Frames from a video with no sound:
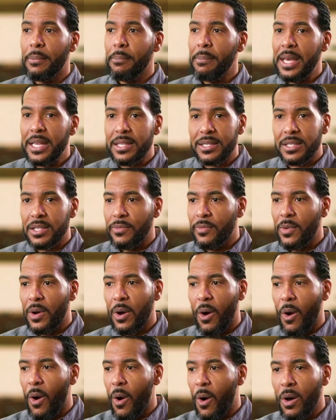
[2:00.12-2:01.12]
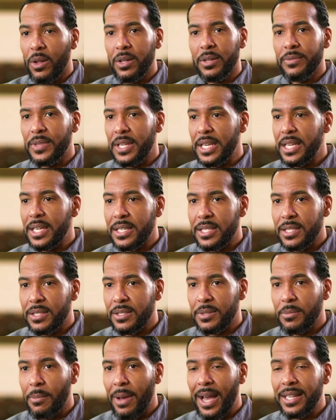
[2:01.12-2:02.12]
the midst of all of
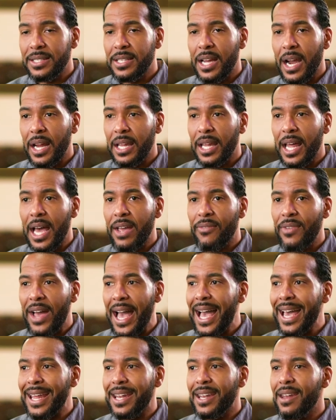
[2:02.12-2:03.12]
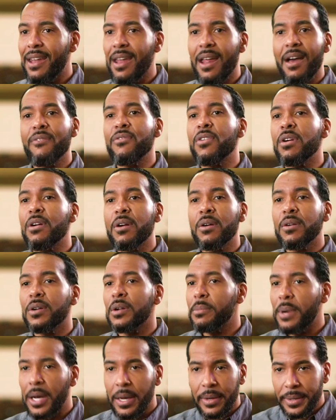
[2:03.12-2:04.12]
this, my entire life, I had never
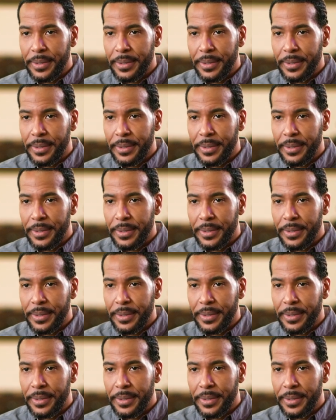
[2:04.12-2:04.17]
heard about